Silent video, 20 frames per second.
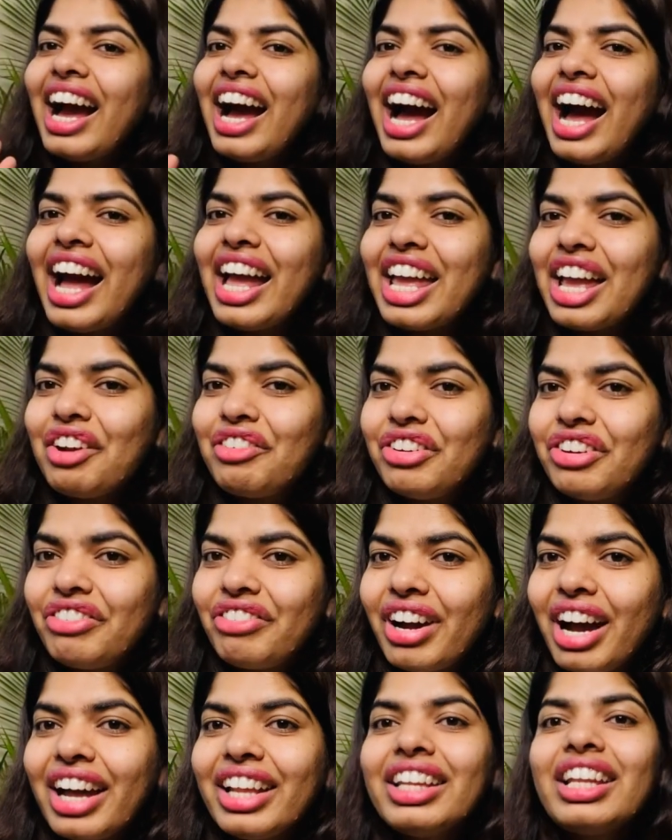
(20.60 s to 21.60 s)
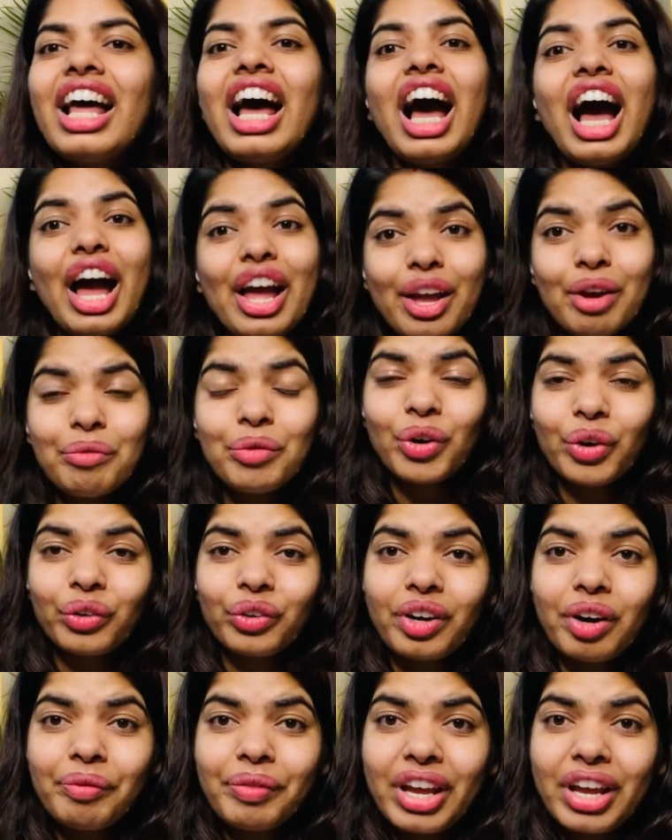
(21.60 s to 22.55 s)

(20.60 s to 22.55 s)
Hi everyone, I am Dr.